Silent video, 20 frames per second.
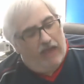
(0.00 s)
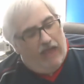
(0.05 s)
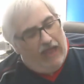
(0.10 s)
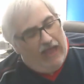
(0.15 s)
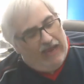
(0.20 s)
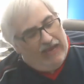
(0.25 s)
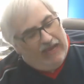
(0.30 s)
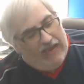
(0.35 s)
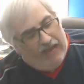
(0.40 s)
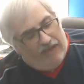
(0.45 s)

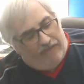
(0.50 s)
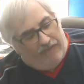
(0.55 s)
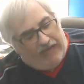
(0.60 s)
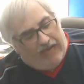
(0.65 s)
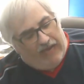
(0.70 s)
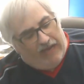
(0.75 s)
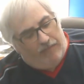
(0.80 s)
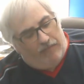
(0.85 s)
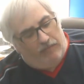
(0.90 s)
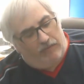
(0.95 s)
I have
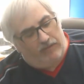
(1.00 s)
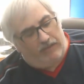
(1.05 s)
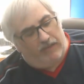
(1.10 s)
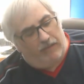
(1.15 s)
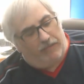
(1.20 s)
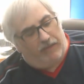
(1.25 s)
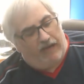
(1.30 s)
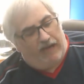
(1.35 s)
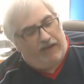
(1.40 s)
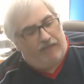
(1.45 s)
cables
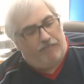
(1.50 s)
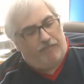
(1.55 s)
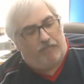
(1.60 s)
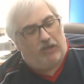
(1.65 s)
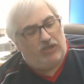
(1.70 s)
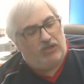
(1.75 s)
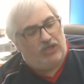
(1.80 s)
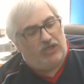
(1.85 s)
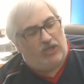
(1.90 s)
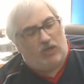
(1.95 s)
up here. I have
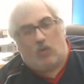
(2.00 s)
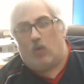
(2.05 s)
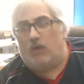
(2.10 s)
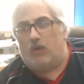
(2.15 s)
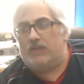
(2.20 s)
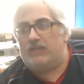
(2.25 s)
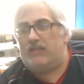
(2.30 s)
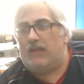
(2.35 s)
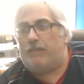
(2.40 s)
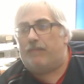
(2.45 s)
bungee
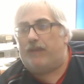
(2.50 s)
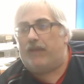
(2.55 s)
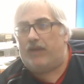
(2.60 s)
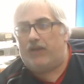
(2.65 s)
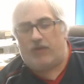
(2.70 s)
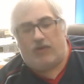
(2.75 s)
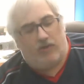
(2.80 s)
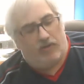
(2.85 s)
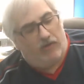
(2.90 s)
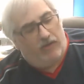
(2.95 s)
cords up
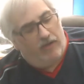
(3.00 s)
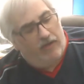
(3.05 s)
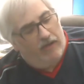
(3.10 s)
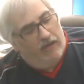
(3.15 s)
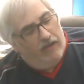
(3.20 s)
here.